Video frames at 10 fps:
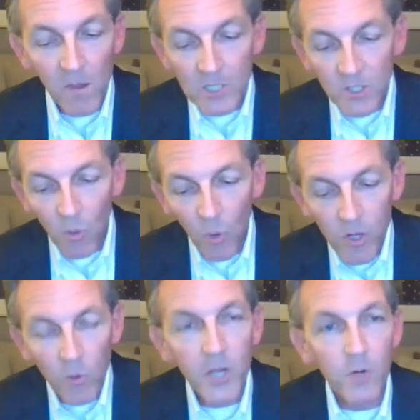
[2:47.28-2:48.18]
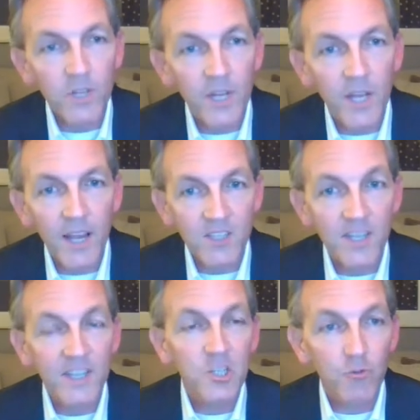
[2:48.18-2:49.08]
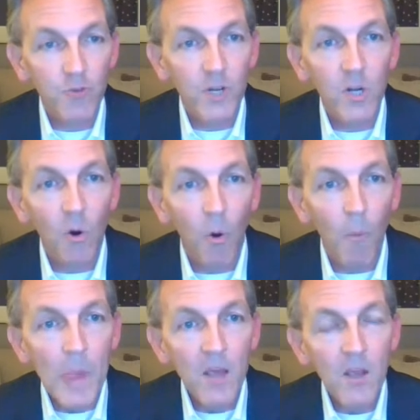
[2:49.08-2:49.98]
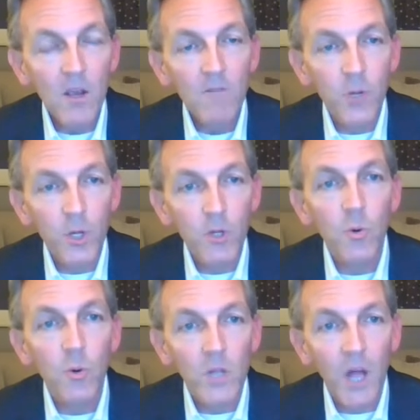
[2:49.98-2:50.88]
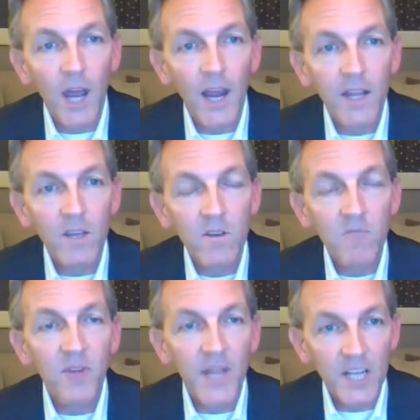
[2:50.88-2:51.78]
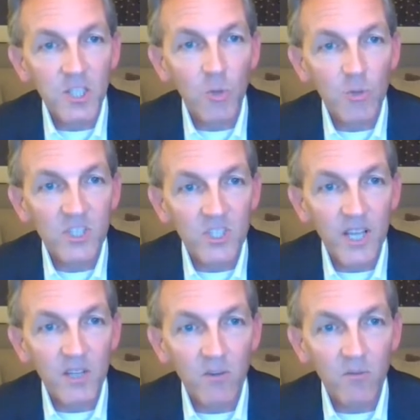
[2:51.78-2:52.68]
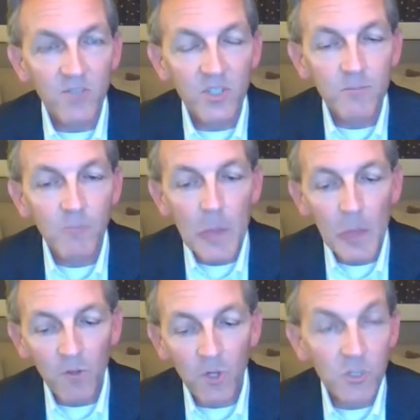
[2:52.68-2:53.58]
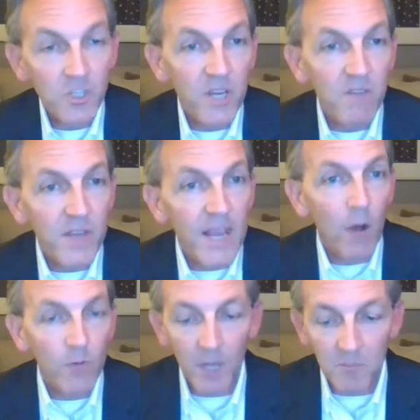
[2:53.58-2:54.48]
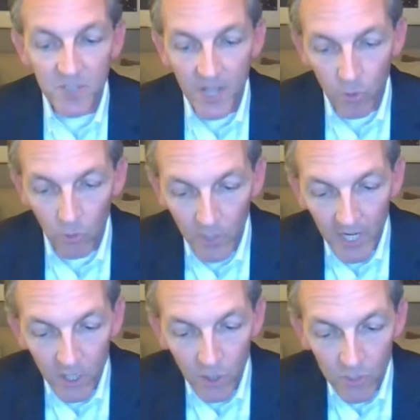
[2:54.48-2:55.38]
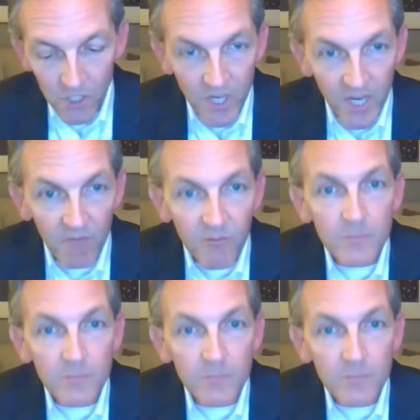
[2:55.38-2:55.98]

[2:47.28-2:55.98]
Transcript: So what you'll hear today is that it's critical for you to align financial incentives to achieve the outcomes that you're looking to achieve.